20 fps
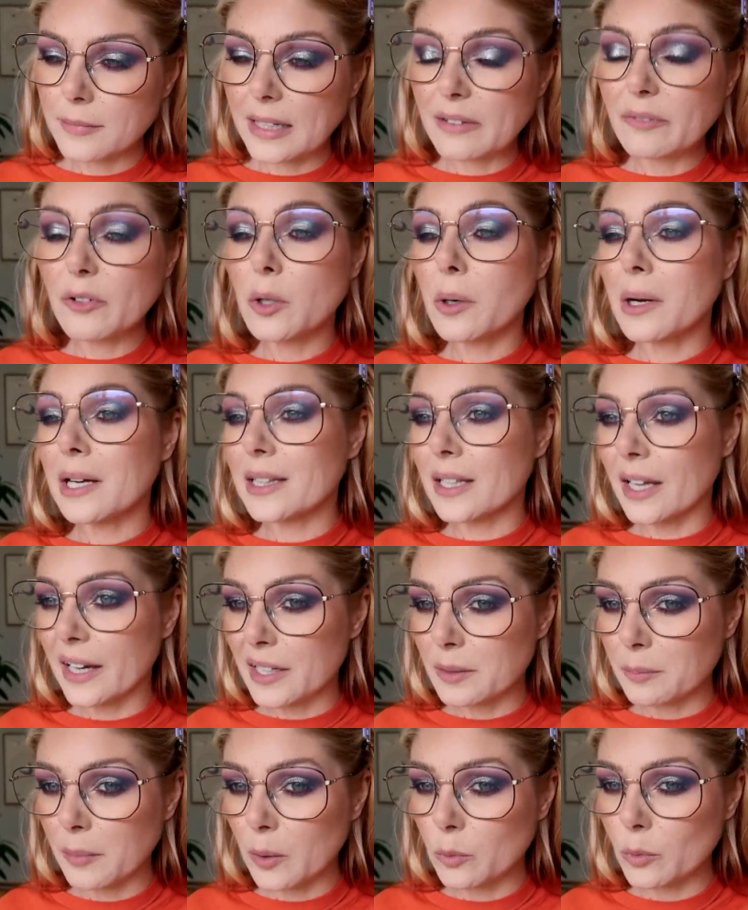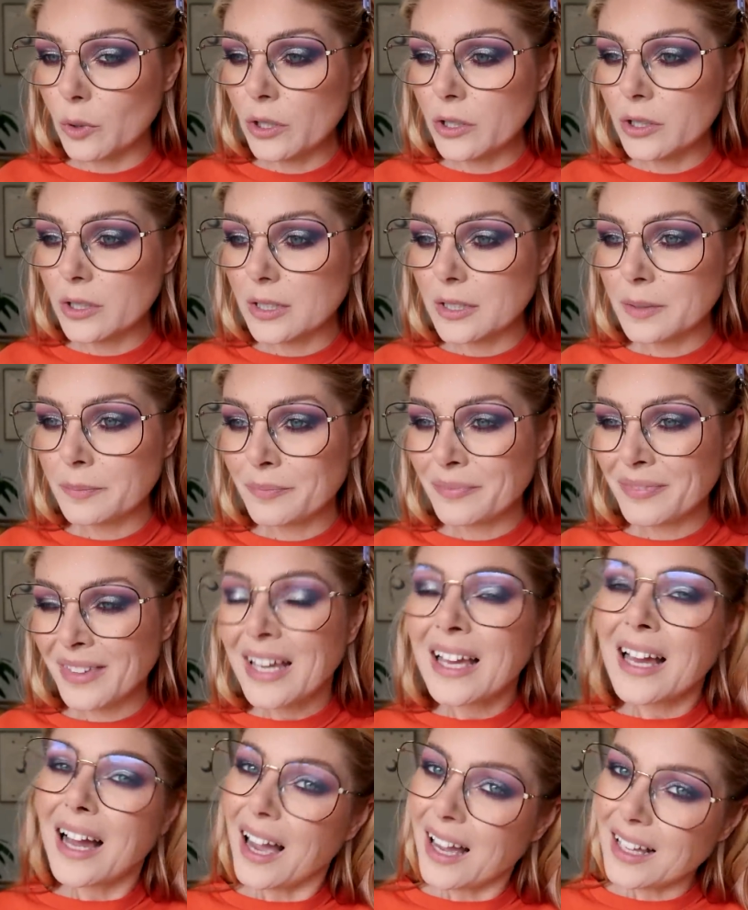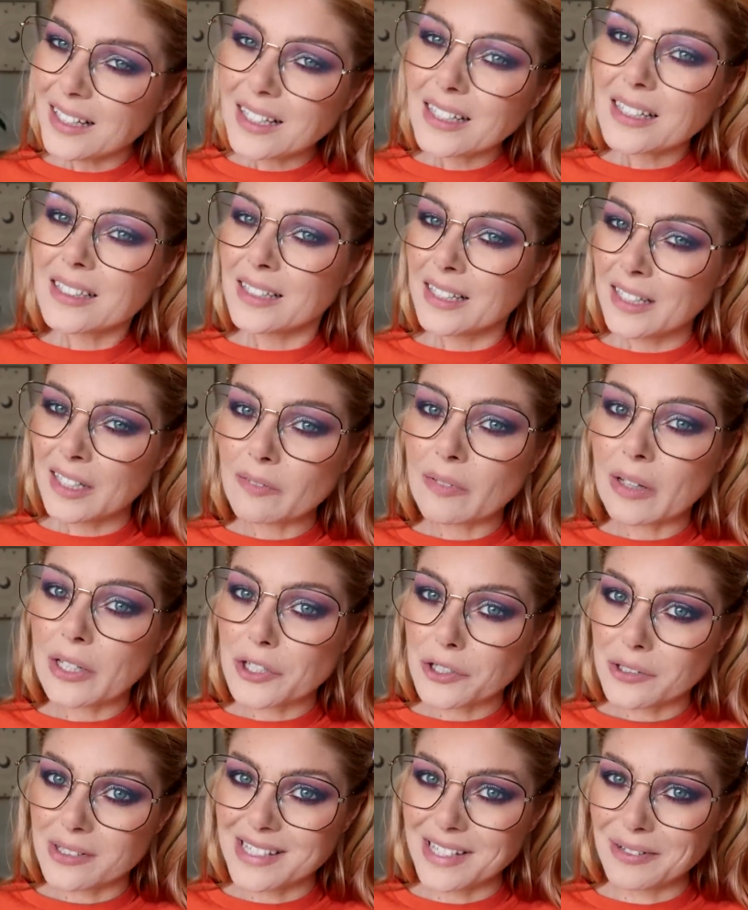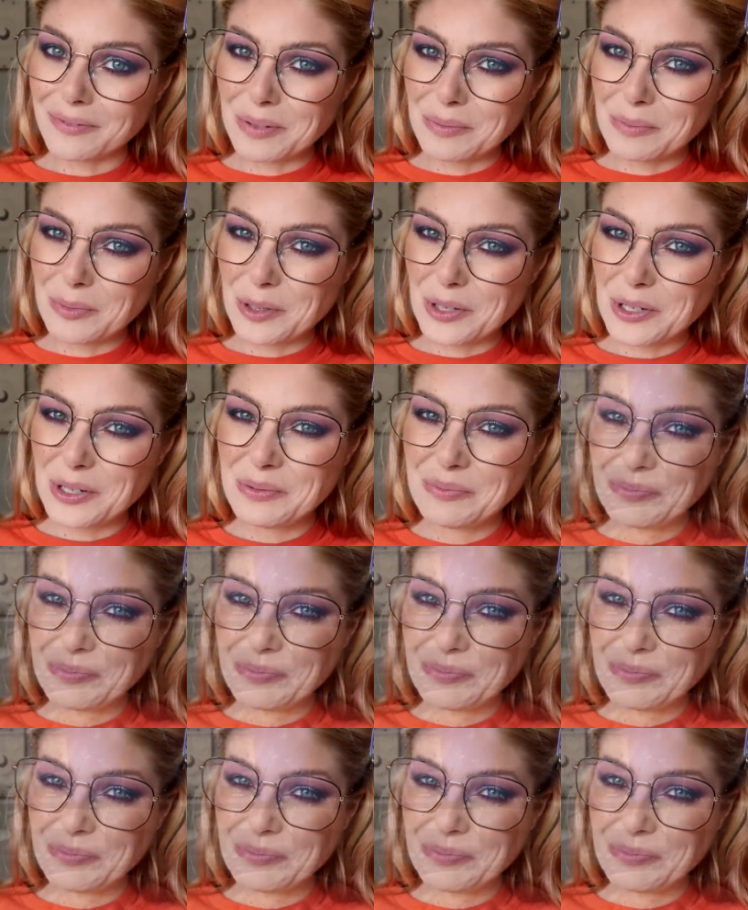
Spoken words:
Even though I like my work, I like League of Legends even more.